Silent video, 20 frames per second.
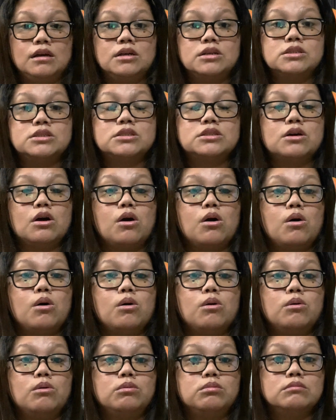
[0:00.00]

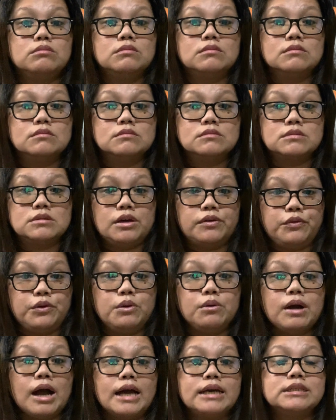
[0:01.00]
So if
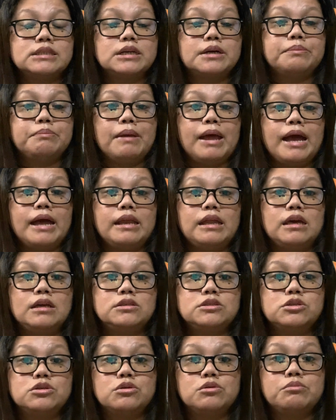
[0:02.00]
you guys are
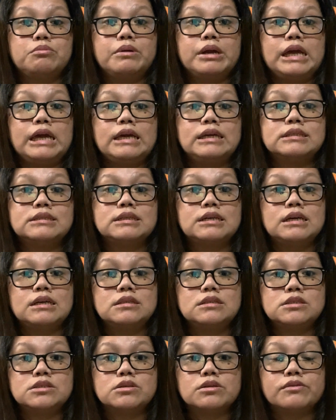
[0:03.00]
planning to bring
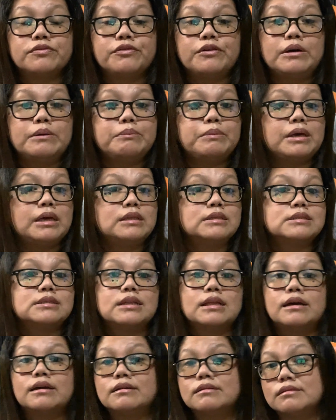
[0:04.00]
seeds to the Philippines,
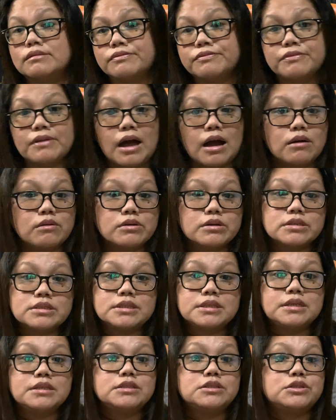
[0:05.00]
like the flower
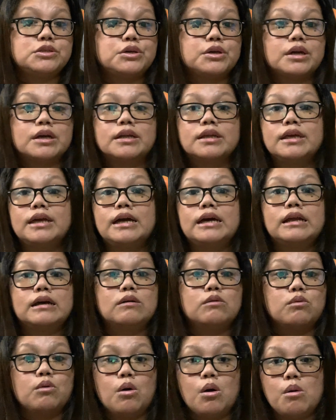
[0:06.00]
seeds you can get
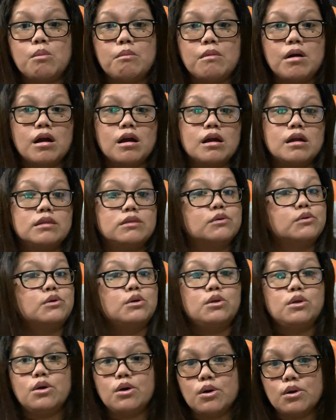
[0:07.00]
at Walmart
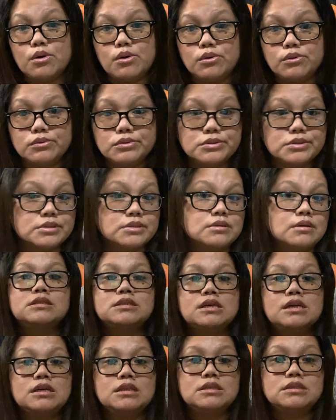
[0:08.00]
or Lowe's,
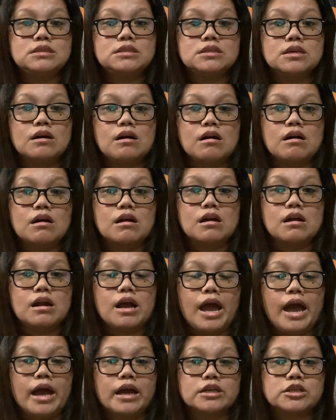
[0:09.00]
seeds are
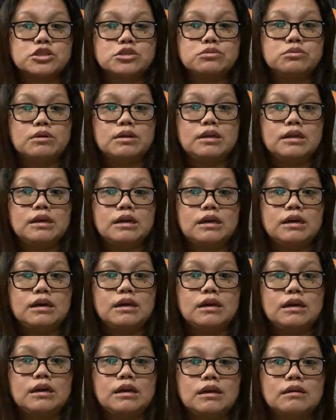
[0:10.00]

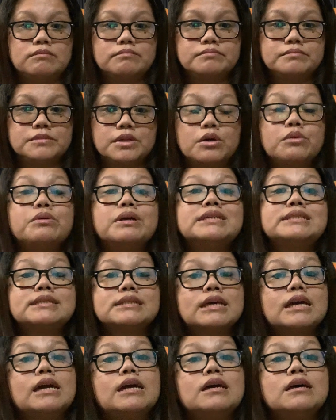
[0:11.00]
actually
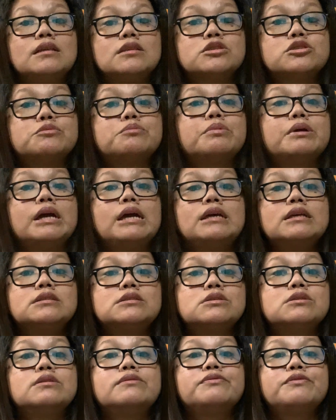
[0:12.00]
risky to bring
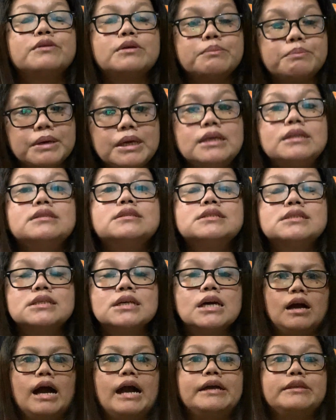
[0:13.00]
to the Philippines.
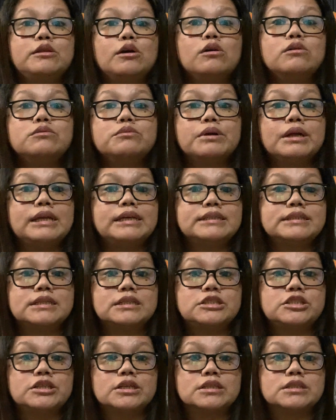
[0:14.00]
I don't really
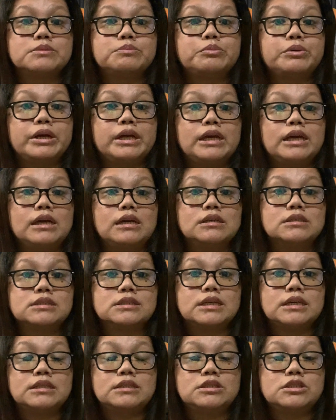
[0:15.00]
suggest bringing
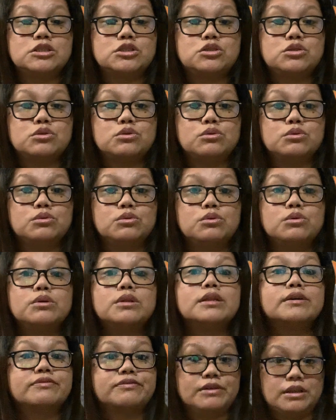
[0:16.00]
seeds to
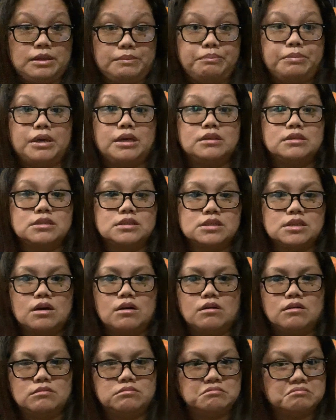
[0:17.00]
the Philippines.
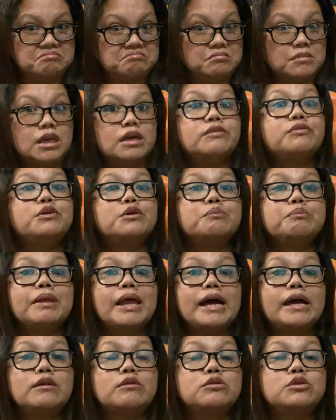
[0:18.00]
So if you
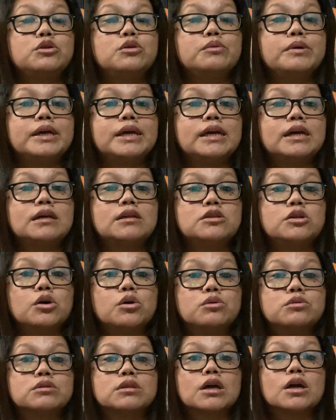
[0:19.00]
plan on doing it,
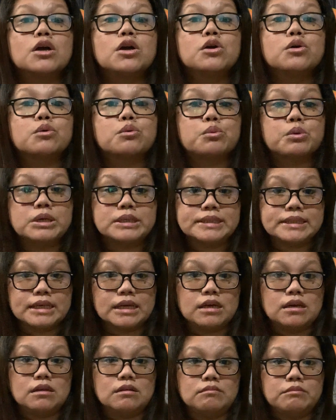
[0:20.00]
don't risk
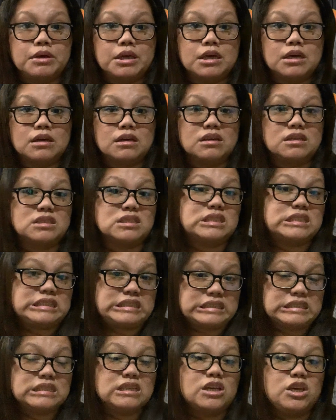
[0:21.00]
it
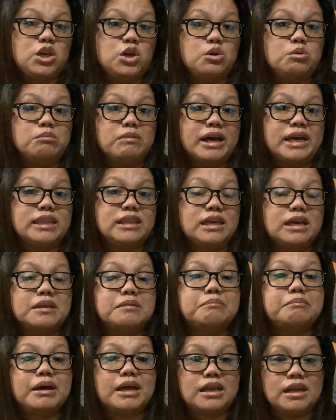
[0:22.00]
because you might
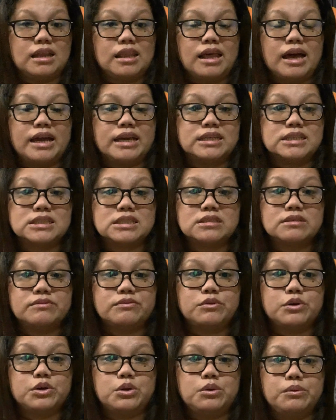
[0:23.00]
get penalized
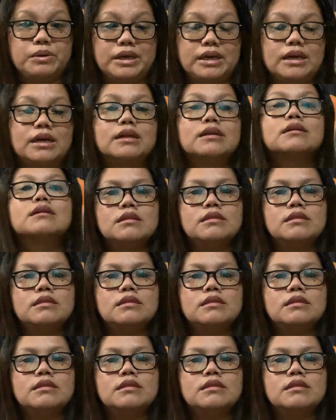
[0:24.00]
for doing it.